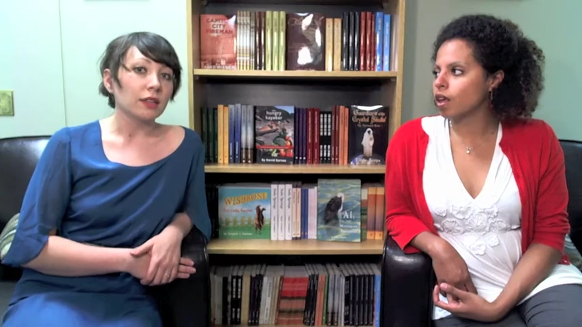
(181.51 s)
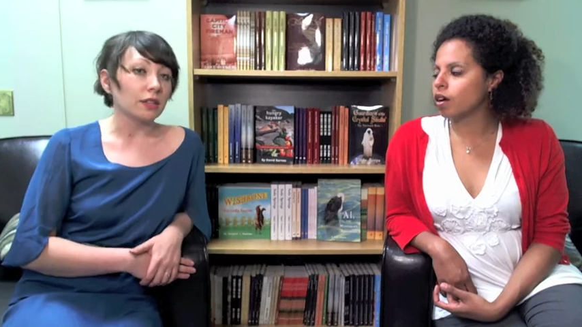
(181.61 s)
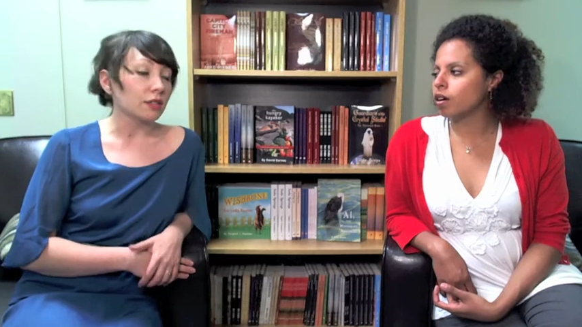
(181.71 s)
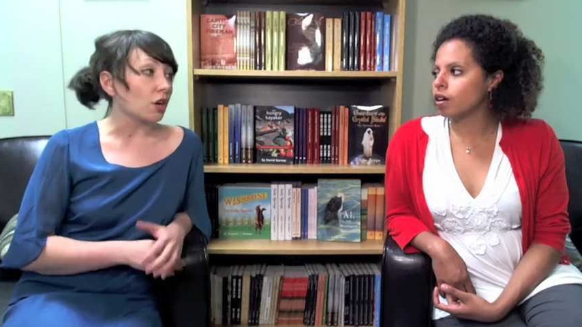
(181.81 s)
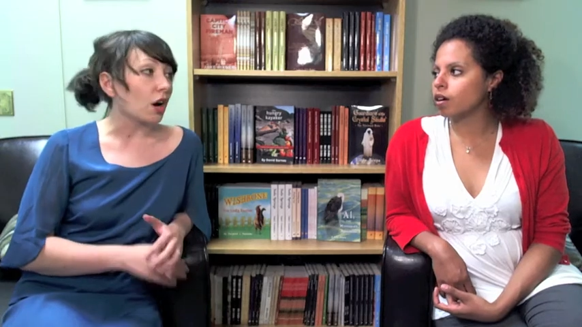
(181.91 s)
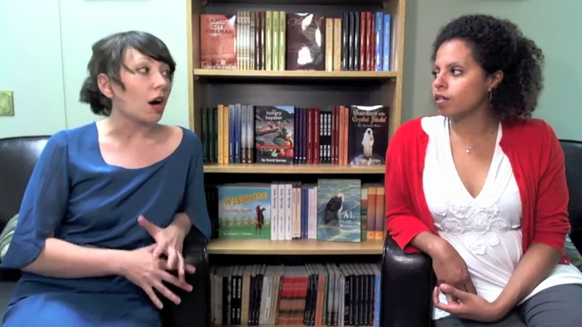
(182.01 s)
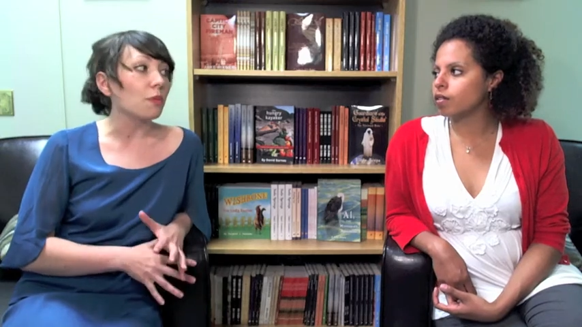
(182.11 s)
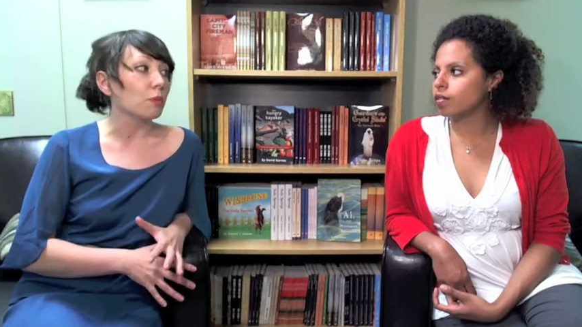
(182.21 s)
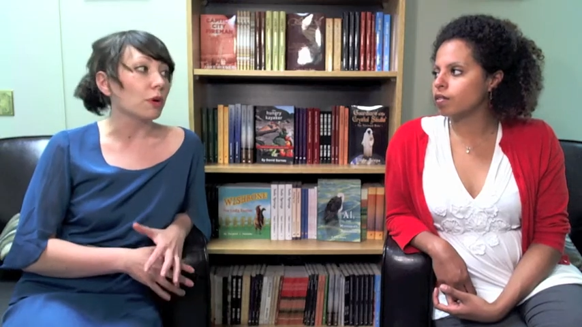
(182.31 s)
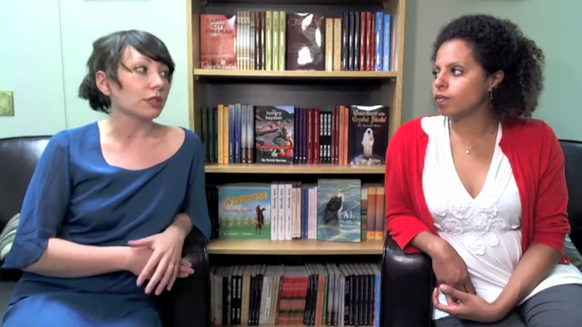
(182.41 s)
Speaker 1: the
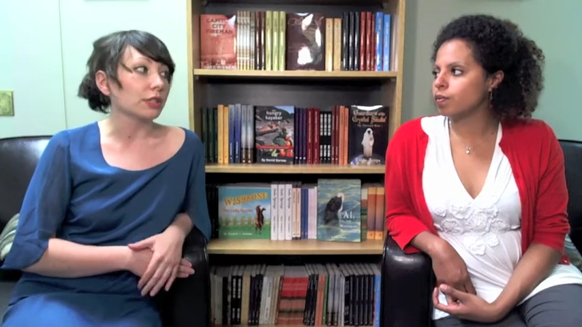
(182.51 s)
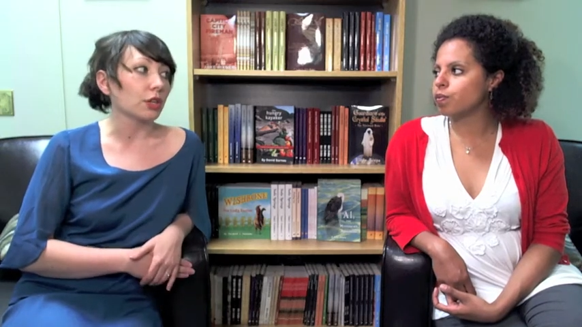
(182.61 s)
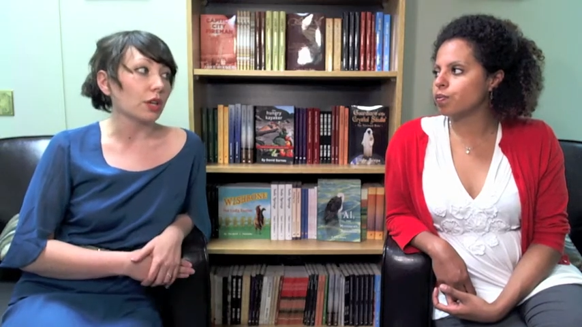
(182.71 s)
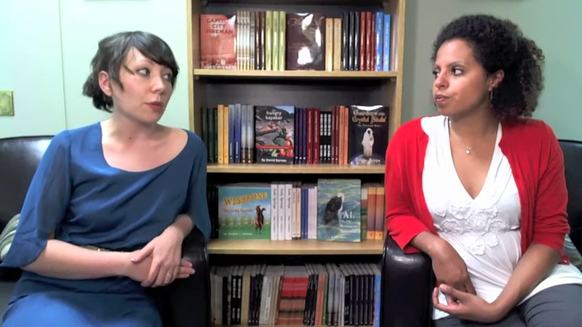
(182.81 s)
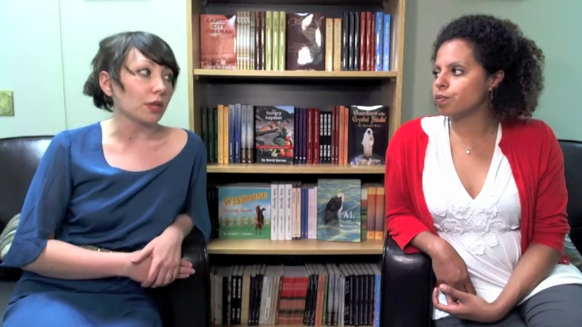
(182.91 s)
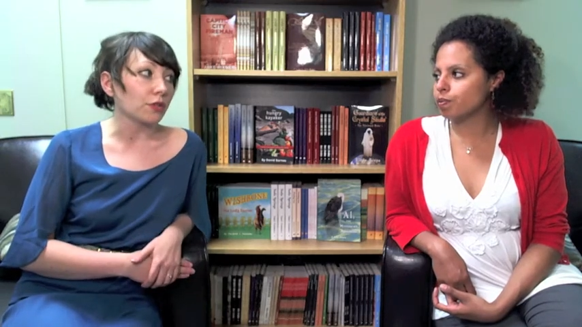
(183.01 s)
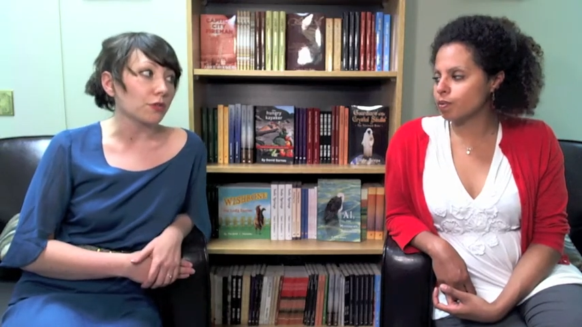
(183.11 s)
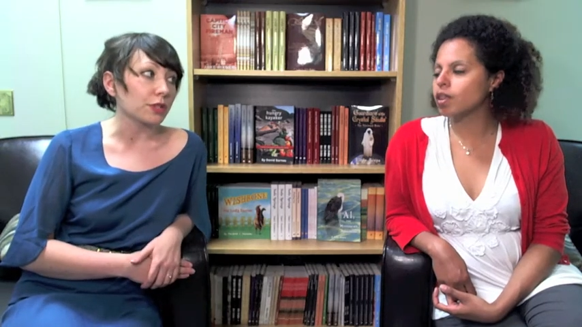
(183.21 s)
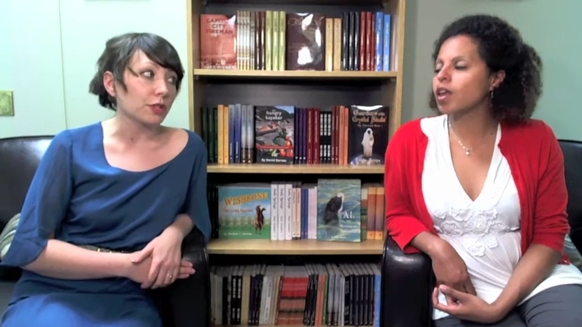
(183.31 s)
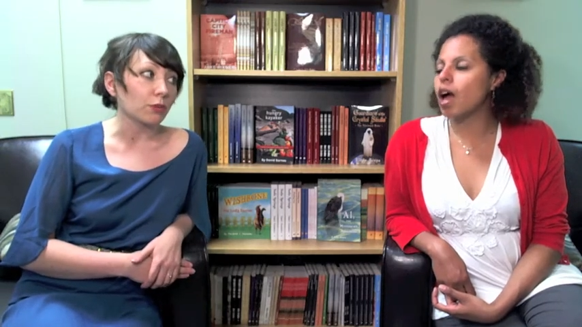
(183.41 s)
top books that are coming out of
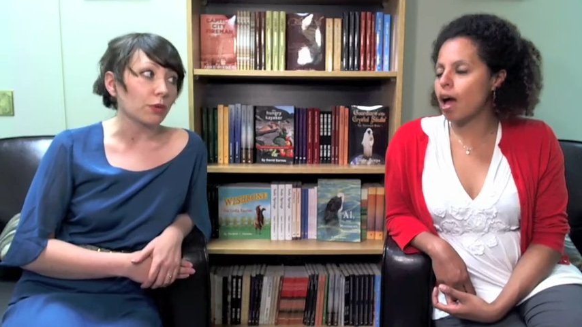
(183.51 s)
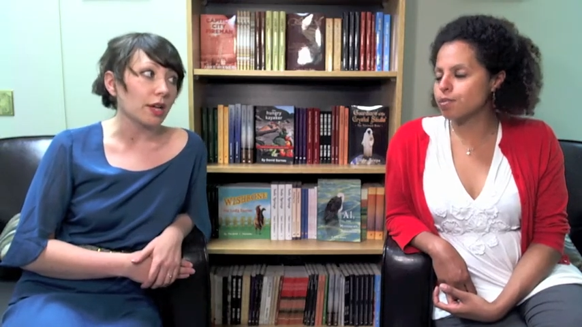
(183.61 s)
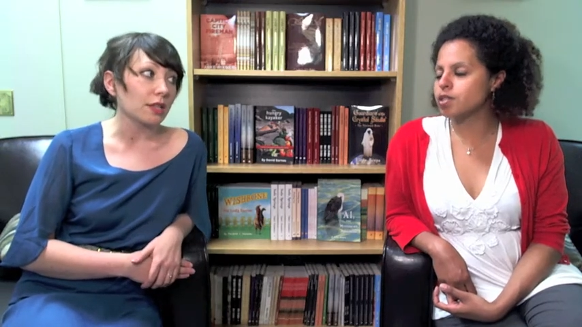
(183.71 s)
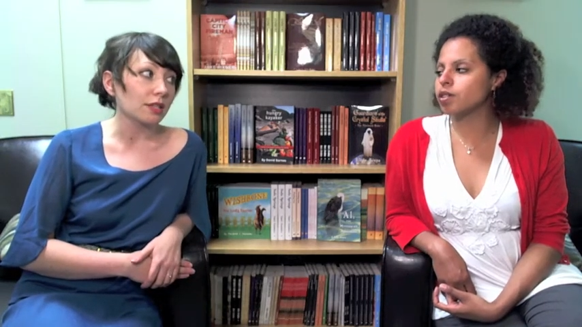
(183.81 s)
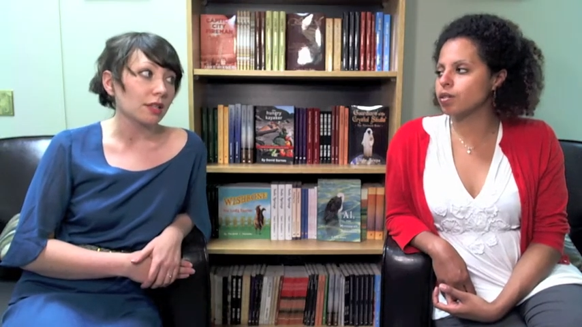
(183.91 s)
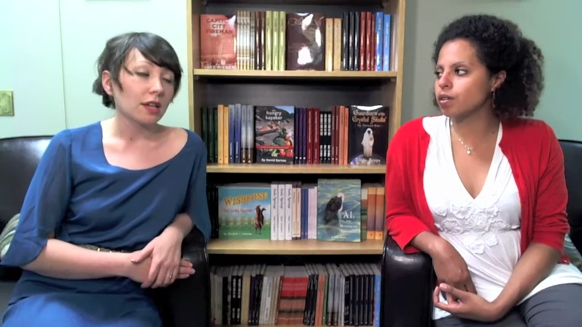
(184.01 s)
Friesen Press.